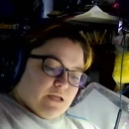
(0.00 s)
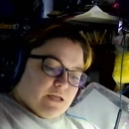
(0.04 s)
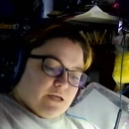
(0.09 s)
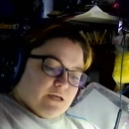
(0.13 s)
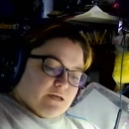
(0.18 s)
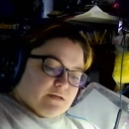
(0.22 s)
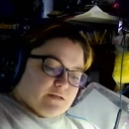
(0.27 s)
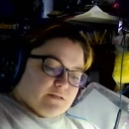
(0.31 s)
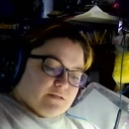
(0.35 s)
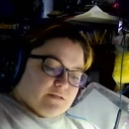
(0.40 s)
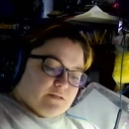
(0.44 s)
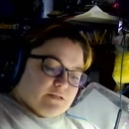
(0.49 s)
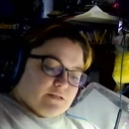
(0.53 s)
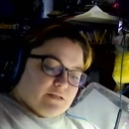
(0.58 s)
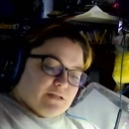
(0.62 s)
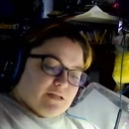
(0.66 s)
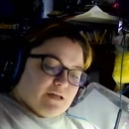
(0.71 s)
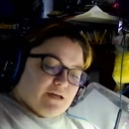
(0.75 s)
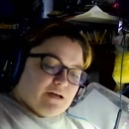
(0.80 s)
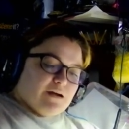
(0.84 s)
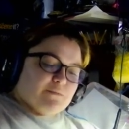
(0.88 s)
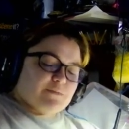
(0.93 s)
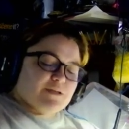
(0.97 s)
and
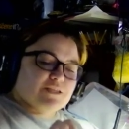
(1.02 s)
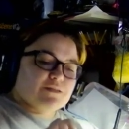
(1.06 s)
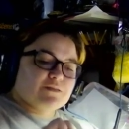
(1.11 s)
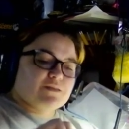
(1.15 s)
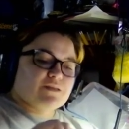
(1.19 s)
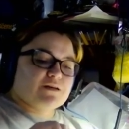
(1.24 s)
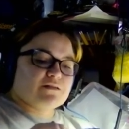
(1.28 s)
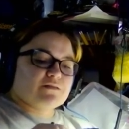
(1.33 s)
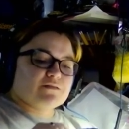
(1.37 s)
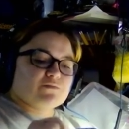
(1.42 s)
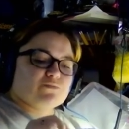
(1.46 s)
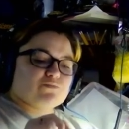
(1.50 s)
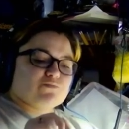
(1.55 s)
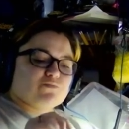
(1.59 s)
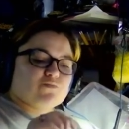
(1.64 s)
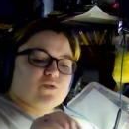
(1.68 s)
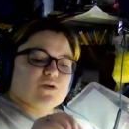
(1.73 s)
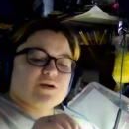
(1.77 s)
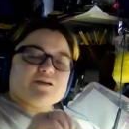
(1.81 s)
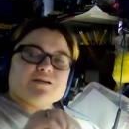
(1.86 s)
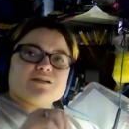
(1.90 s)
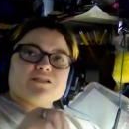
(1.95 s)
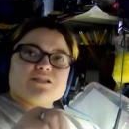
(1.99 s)
I mean, the
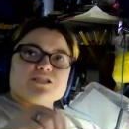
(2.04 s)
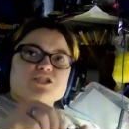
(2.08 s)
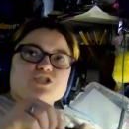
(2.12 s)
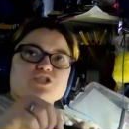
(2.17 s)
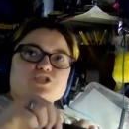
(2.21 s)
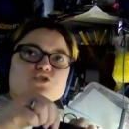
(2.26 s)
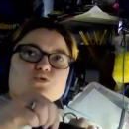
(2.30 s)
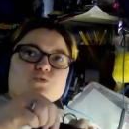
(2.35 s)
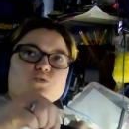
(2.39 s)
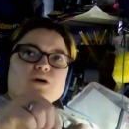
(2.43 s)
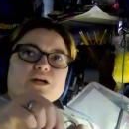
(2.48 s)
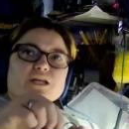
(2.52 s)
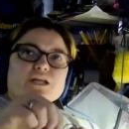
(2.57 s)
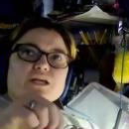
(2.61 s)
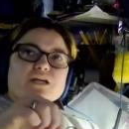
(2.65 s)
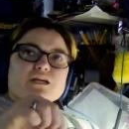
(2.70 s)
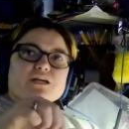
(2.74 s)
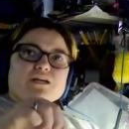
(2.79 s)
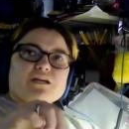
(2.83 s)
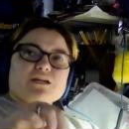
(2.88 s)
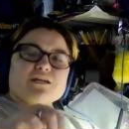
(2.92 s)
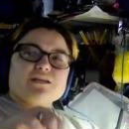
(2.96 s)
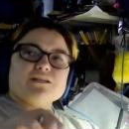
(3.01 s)
where it's
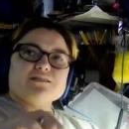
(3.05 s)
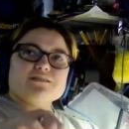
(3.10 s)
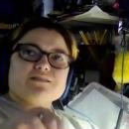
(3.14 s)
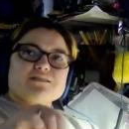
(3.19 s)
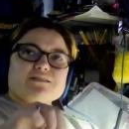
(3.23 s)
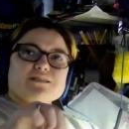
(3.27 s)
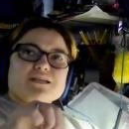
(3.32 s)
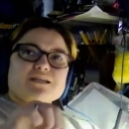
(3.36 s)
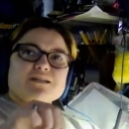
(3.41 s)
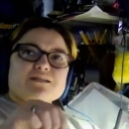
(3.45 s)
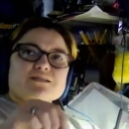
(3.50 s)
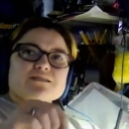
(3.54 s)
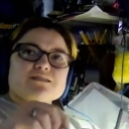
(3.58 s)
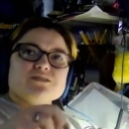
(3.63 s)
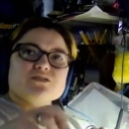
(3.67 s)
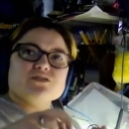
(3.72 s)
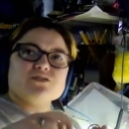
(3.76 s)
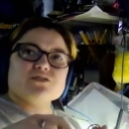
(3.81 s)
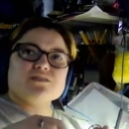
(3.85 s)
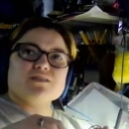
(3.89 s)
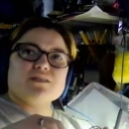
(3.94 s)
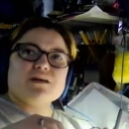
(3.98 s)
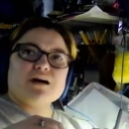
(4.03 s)
joining, it doesn't
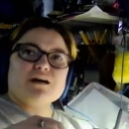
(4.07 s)
look